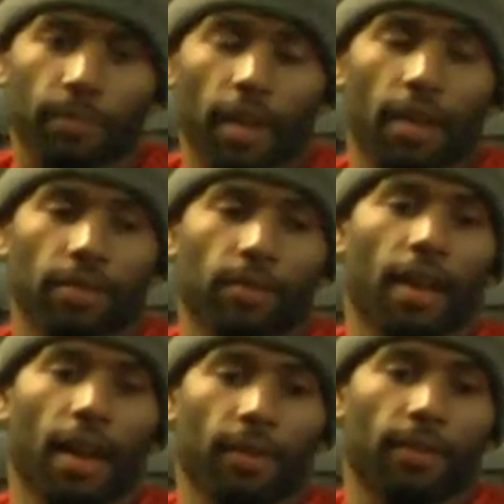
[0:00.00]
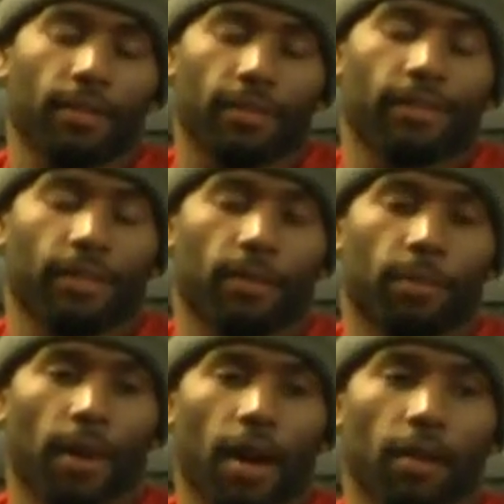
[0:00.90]
yeah, so we're
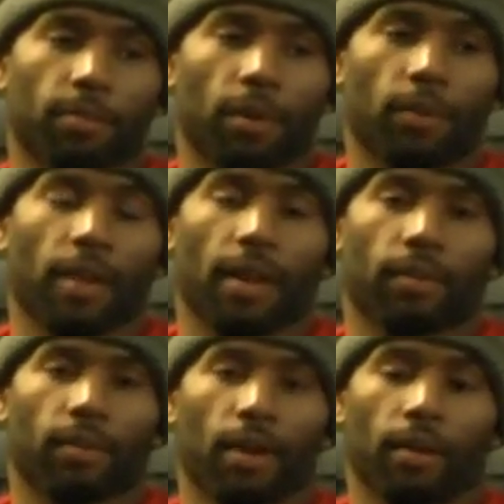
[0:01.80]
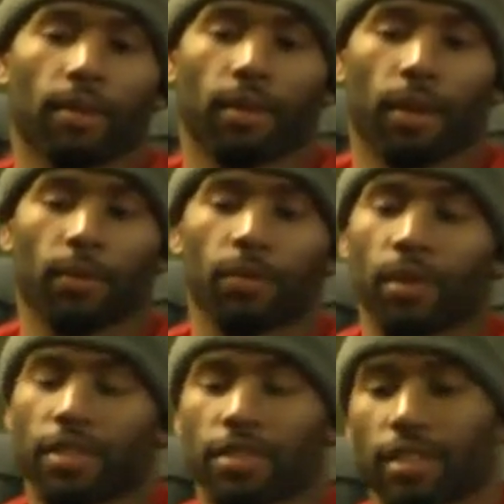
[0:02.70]
proud, but we're not we
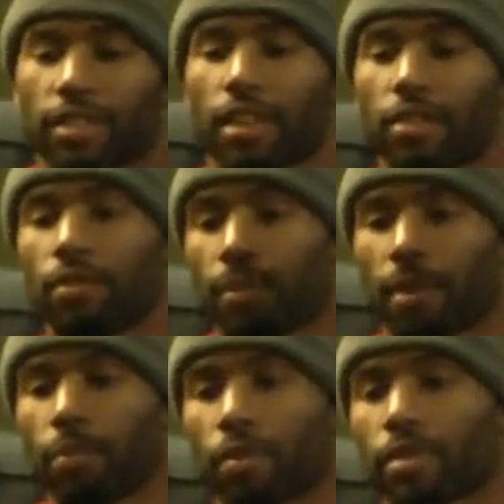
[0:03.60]
want to just continue and make more